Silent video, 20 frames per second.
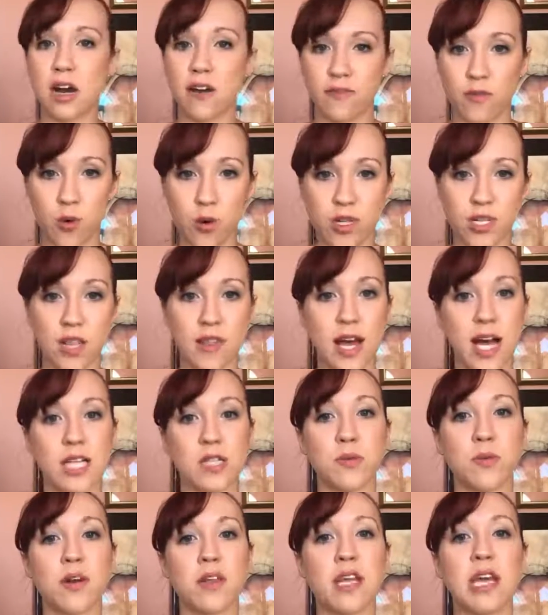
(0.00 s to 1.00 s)
of course, and
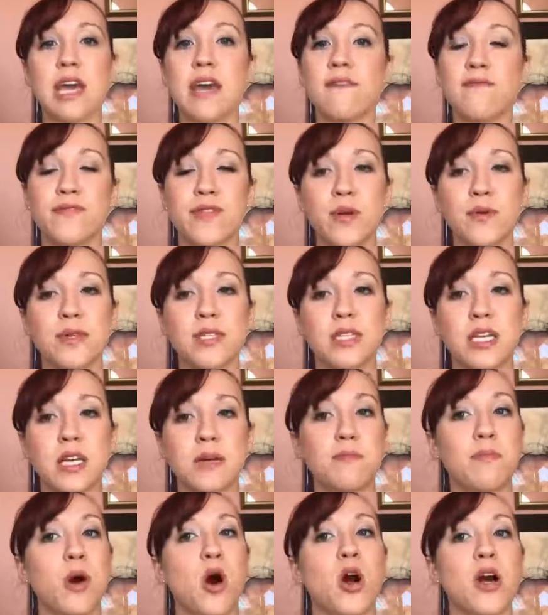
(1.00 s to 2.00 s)
that's where the
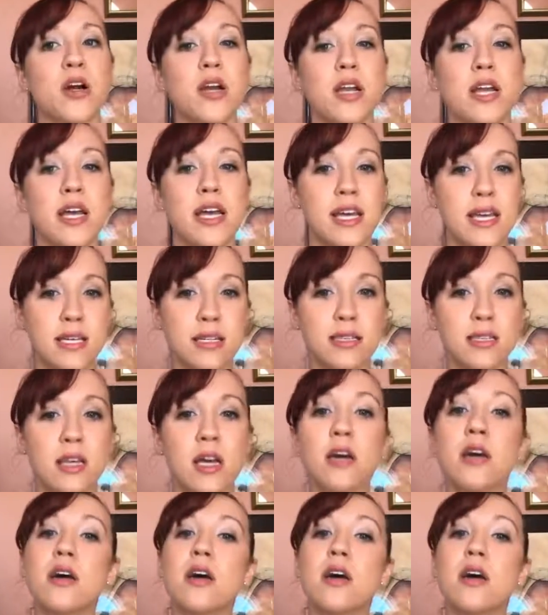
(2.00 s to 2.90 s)
influencing part is.